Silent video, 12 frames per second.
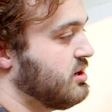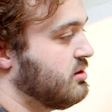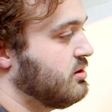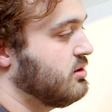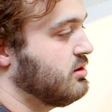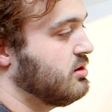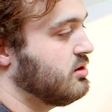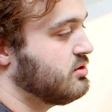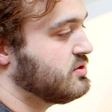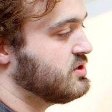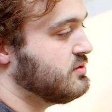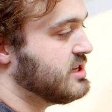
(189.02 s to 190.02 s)
it
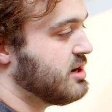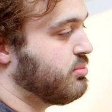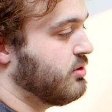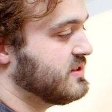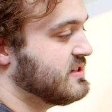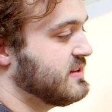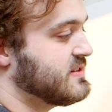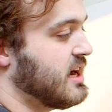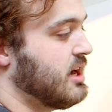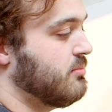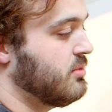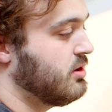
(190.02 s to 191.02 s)
2 data points at a
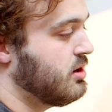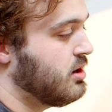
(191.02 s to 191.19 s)
time.